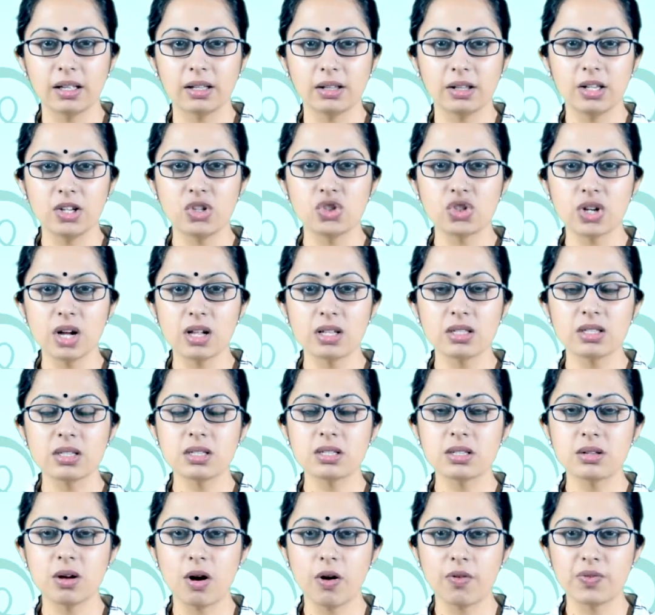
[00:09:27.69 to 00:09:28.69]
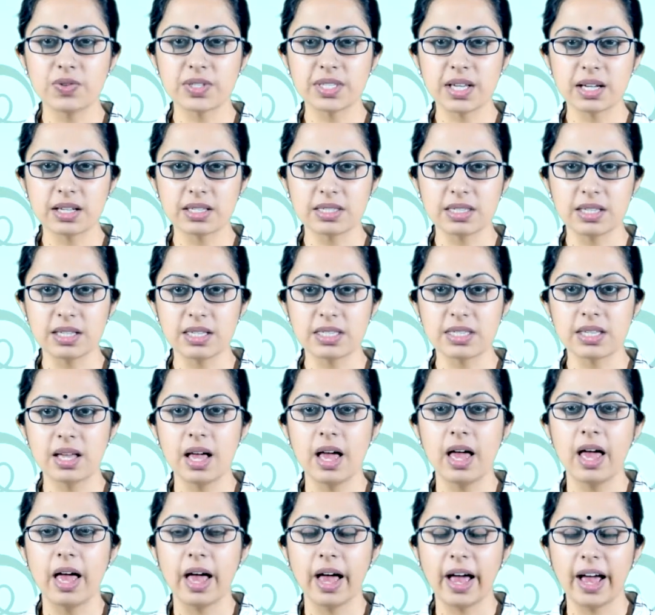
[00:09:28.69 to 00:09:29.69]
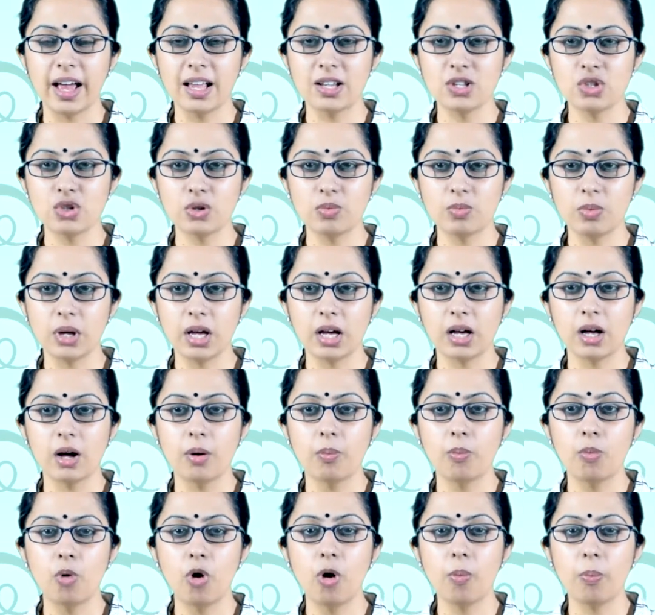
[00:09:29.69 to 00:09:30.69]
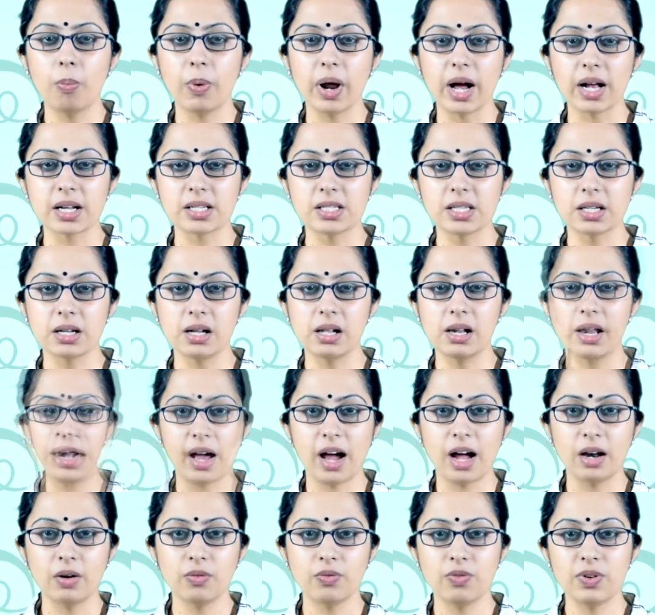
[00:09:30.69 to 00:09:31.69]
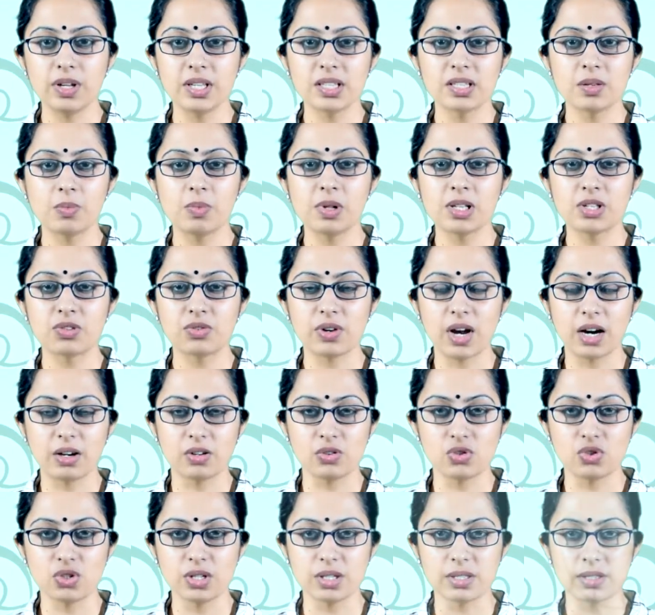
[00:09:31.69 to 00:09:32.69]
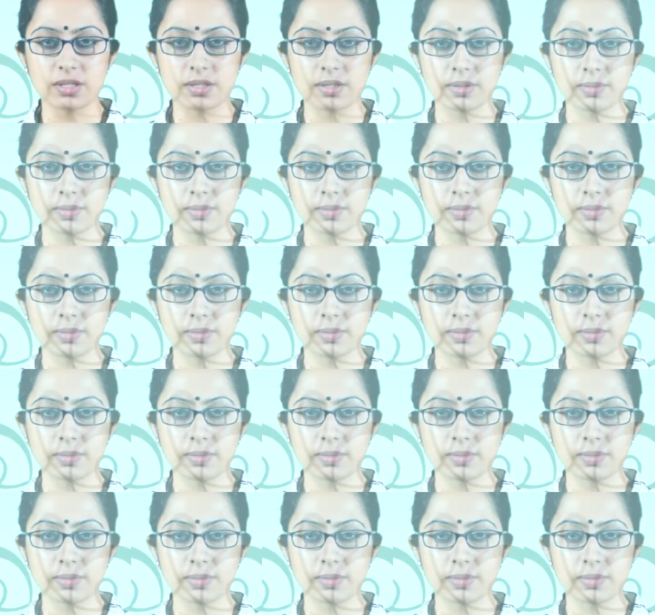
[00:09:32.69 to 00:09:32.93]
the chances of success and to make more practical and feasible strategies.